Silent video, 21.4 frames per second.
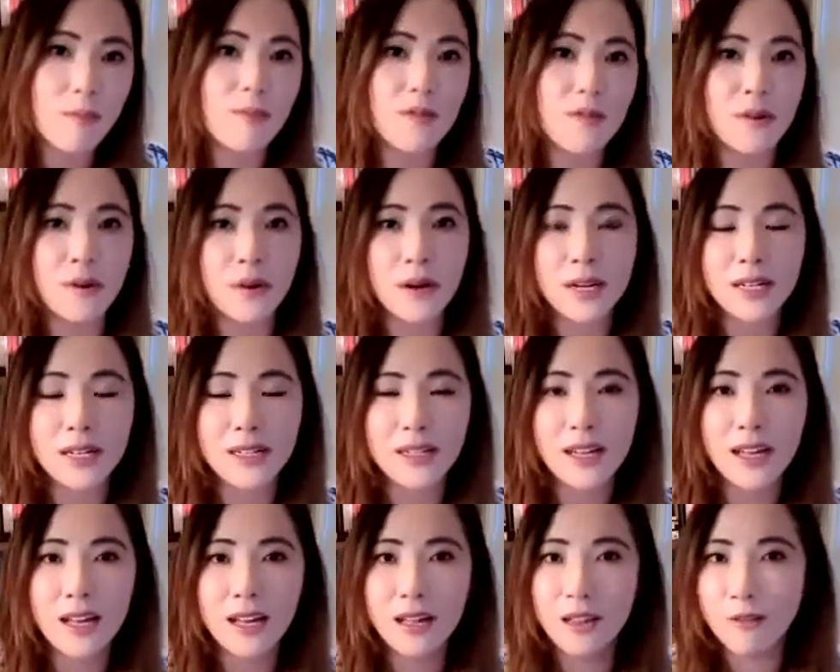for and
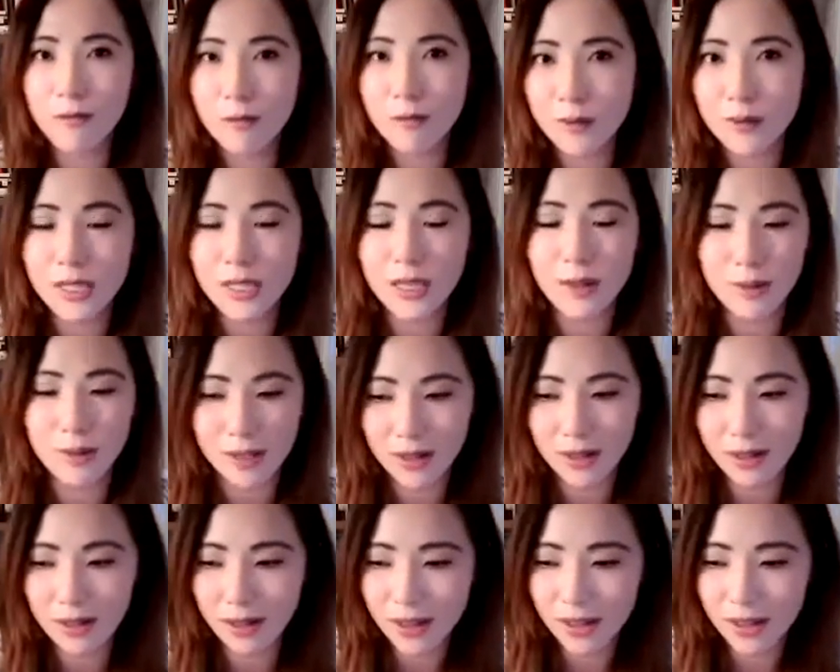the foods he would
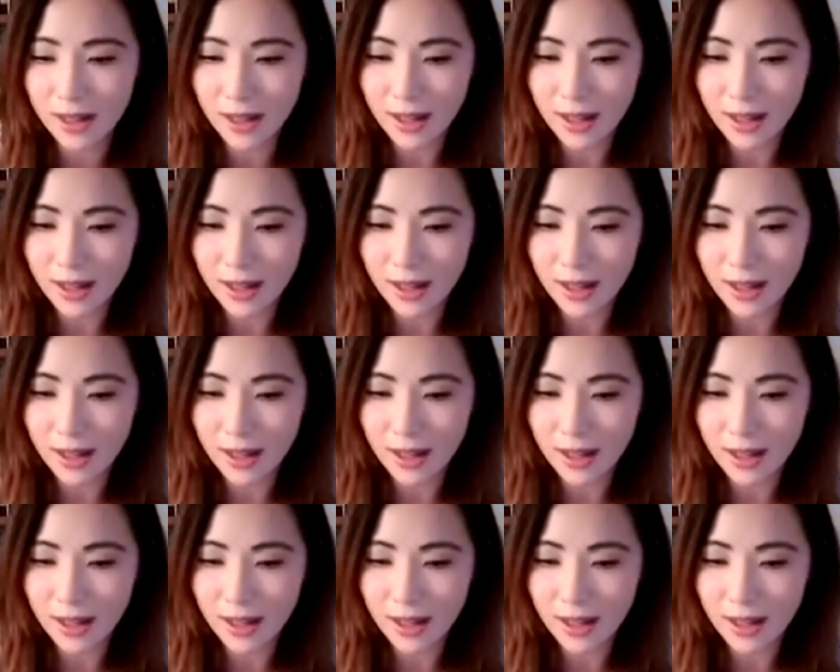cook.